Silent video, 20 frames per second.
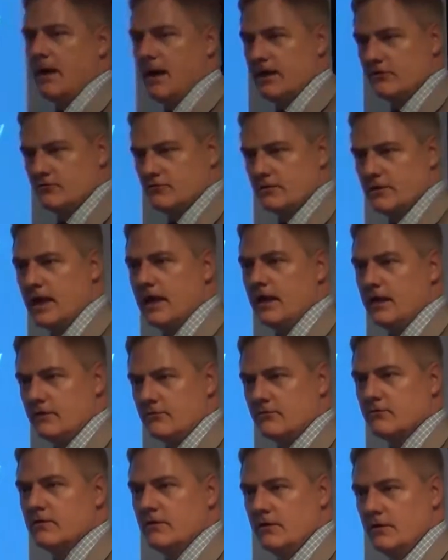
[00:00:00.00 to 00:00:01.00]
imagine that,
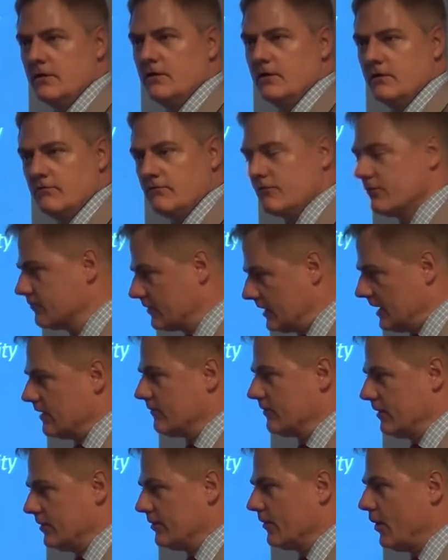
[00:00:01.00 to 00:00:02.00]
it's a
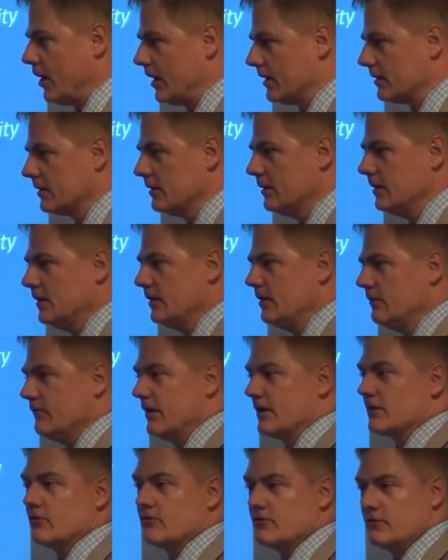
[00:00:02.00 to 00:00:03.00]
scary thought. In
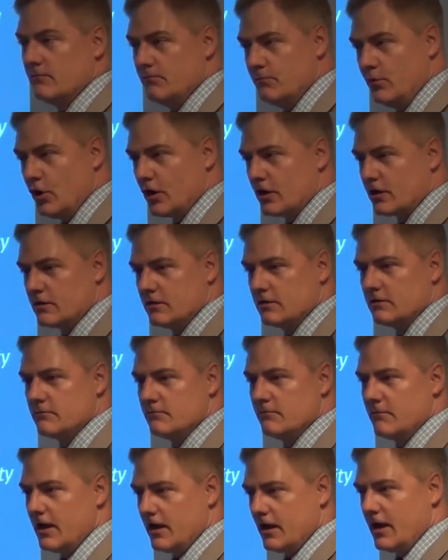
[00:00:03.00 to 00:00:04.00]
fact, there's a book
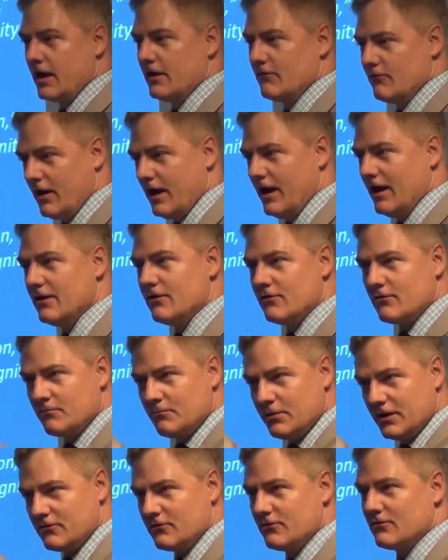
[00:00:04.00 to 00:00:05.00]
by Ayn Rand,
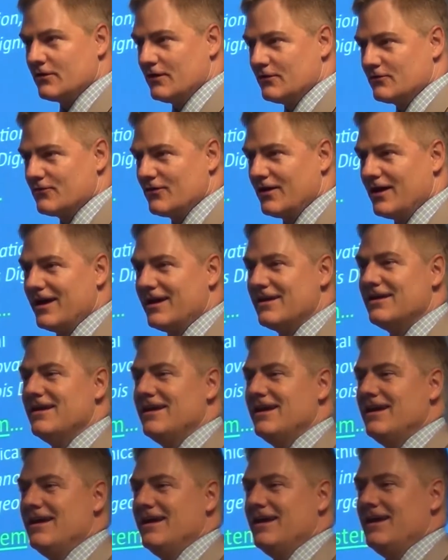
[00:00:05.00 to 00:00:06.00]
pictures outside,
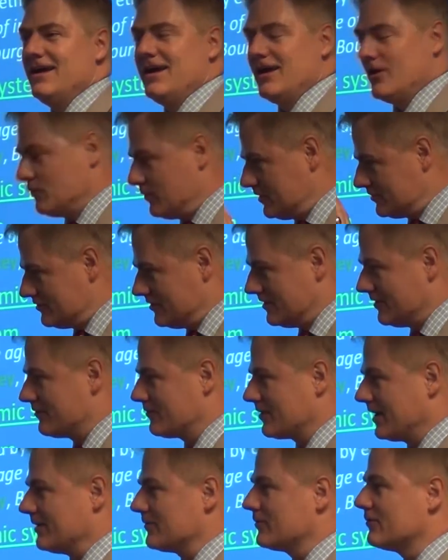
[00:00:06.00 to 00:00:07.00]
in which he
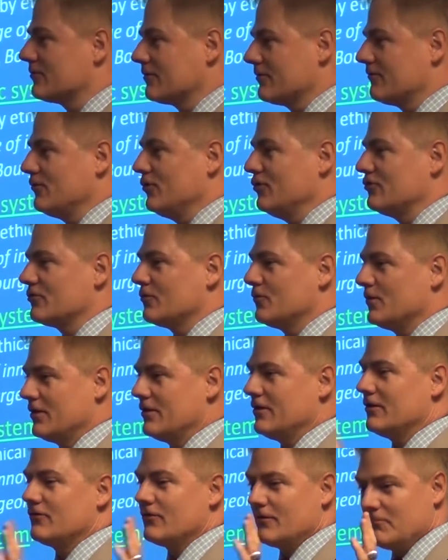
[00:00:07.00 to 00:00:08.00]
discusses a future where
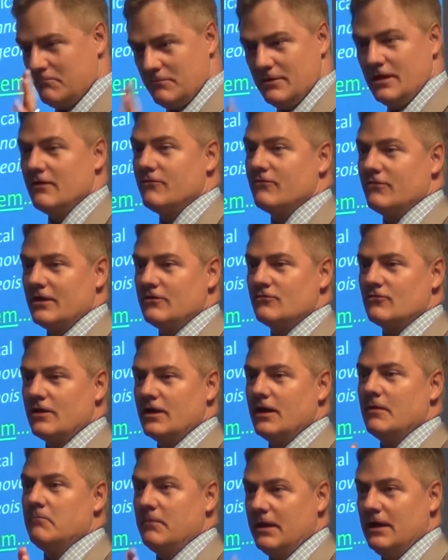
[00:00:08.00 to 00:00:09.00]
there's
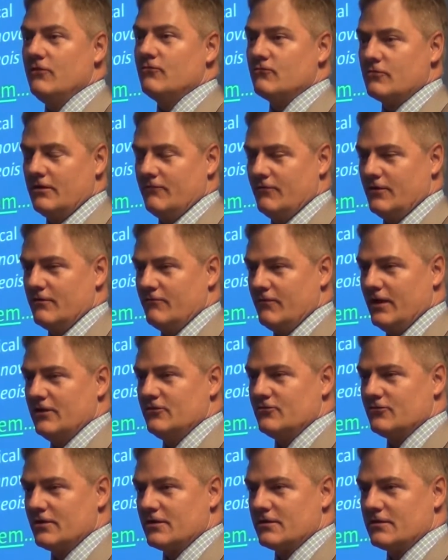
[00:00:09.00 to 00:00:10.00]
essentially a Ministry of
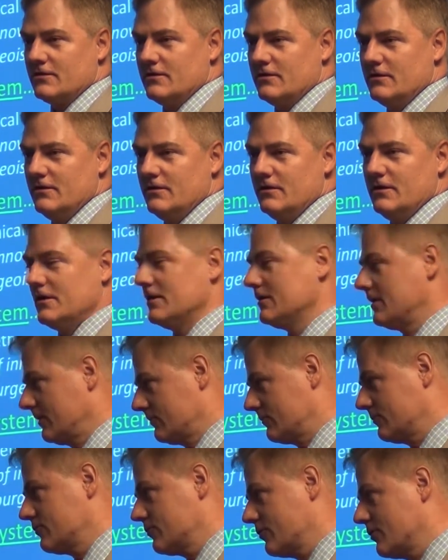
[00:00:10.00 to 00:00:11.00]
Innovation, and it
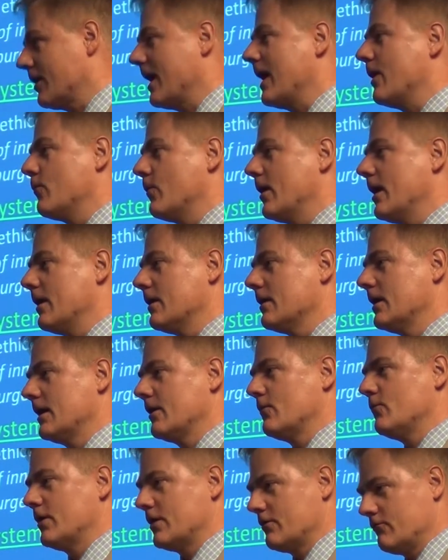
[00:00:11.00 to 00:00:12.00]
doesn't turn out well. I
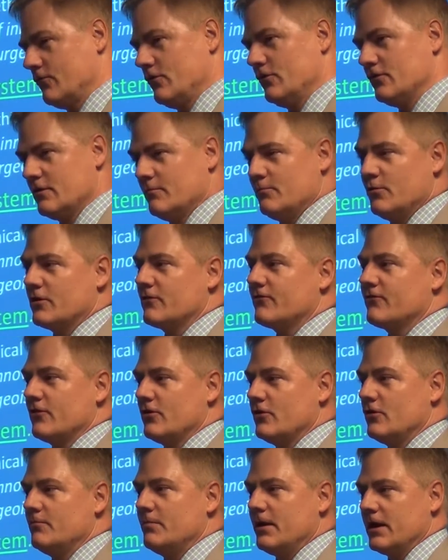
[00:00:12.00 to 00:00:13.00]
don't want to ruin the book for
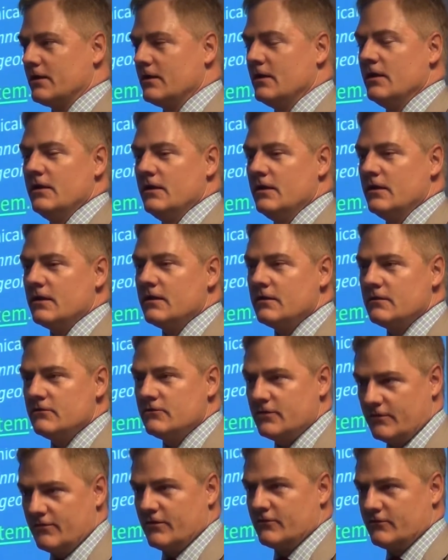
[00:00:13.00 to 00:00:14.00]
you, but
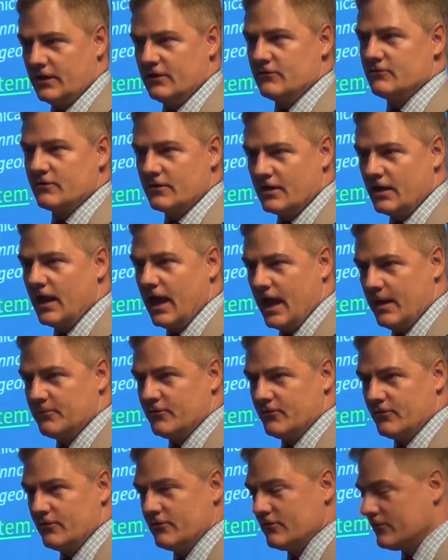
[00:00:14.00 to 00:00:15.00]
civilization
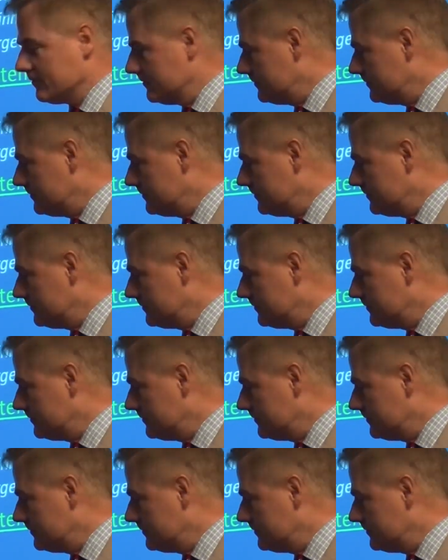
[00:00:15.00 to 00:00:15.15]
collapses